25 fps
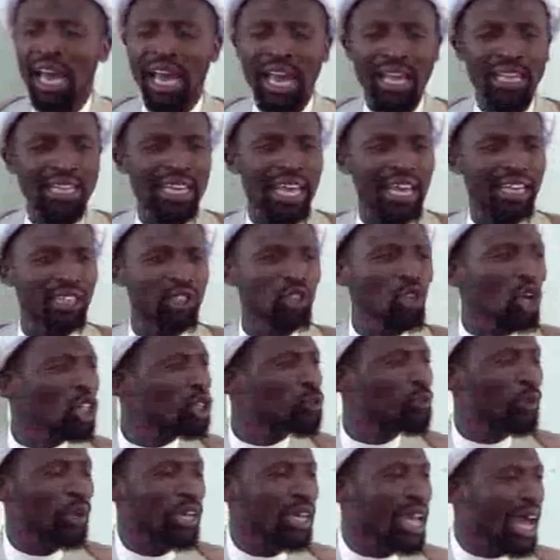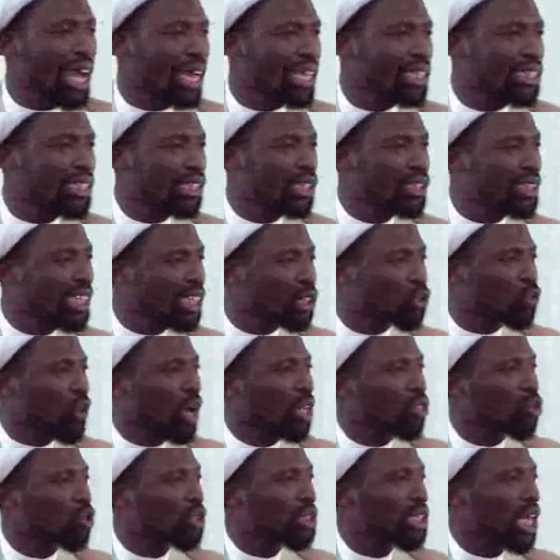and there is no superiority this
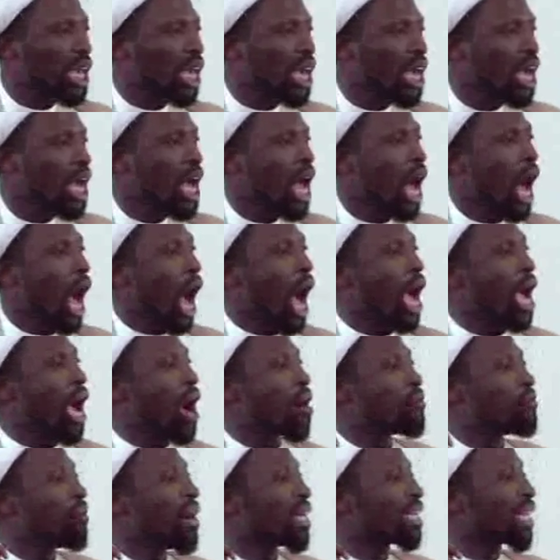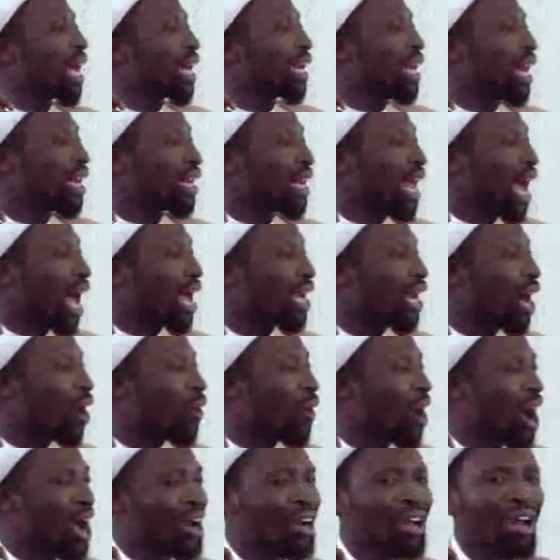one to say, I am better than the other
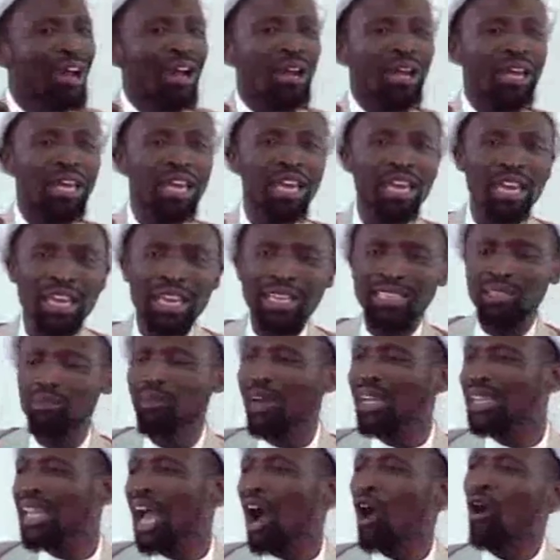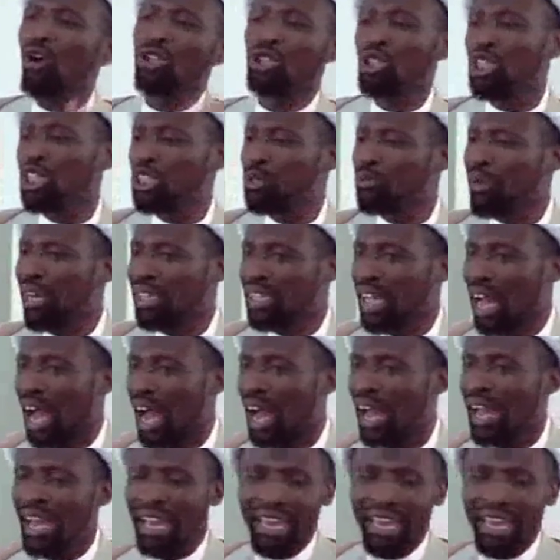one, he is better or she is better.